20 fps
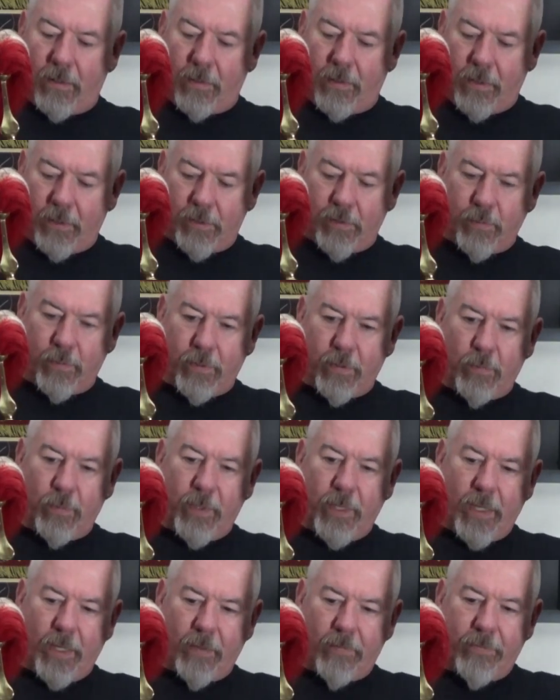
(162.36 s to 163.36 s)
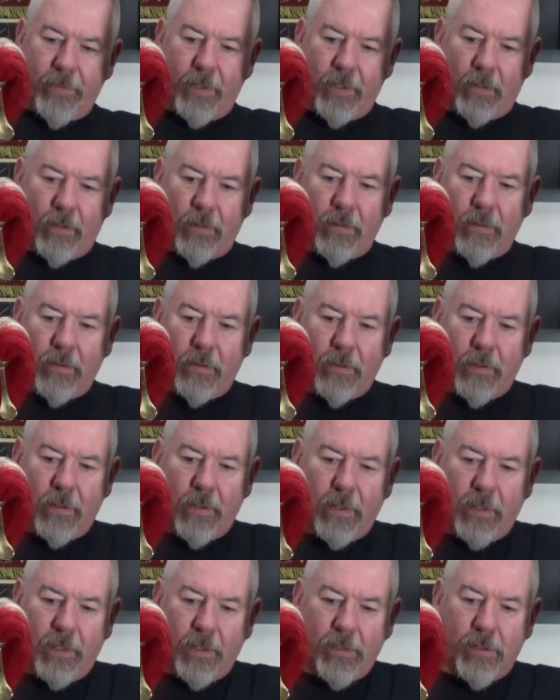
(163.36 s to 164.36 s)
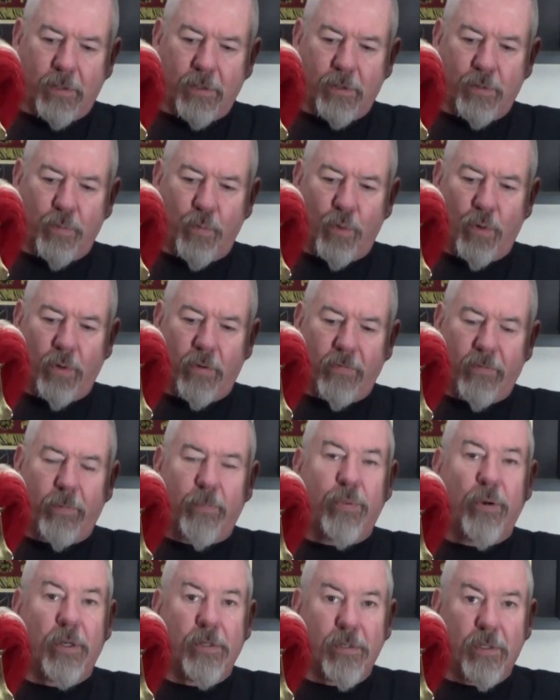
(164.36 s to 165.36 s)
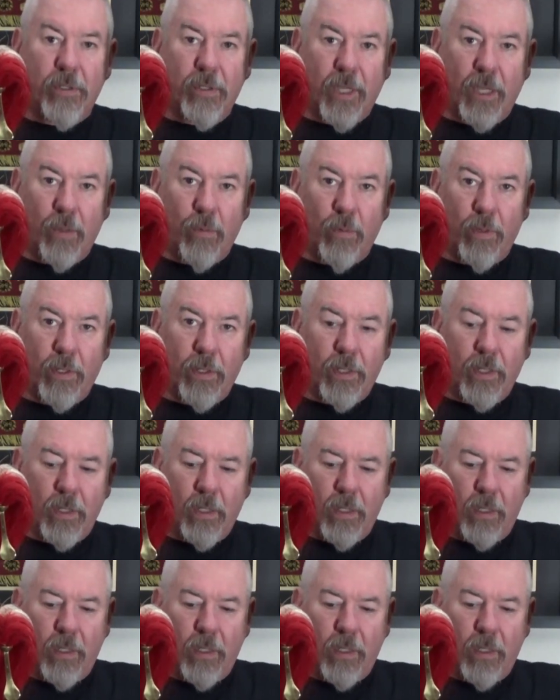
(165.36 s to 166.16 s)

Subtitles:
this one that we have here, this is more of a present day one.